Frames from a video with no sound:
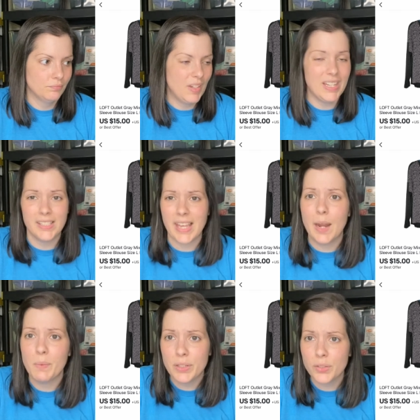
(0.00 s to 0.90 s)

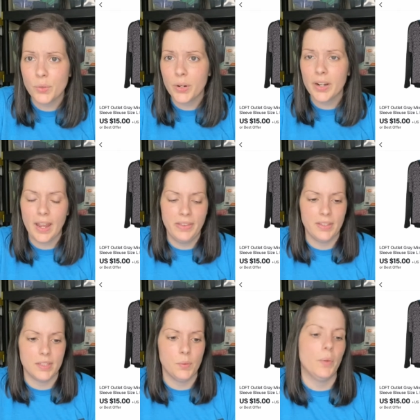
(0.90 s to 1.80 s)
consignment store. I think
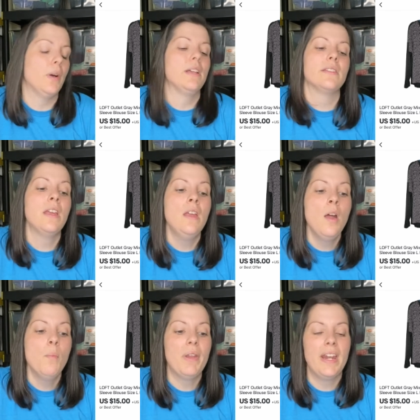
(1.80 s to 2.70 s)
that's what it was.
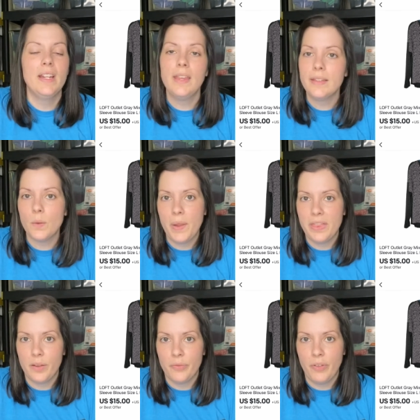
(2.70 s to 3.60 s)
But I didn't like the way
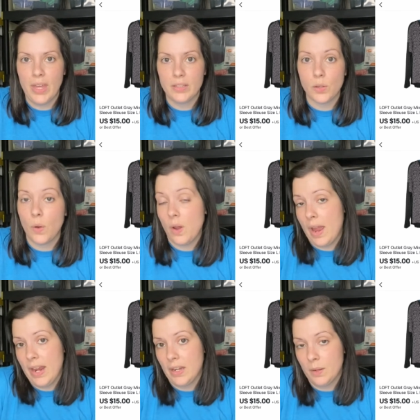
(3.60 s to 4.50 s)
that it fit, so
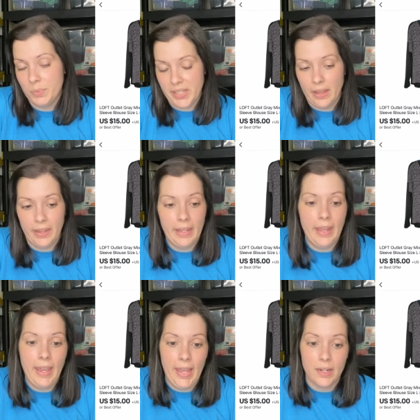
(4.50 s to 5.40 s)
I ended up selling
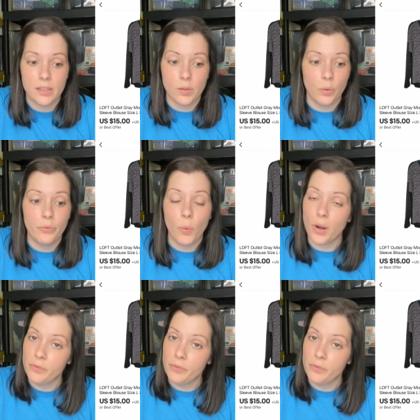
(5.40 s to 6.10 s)
it and it sold for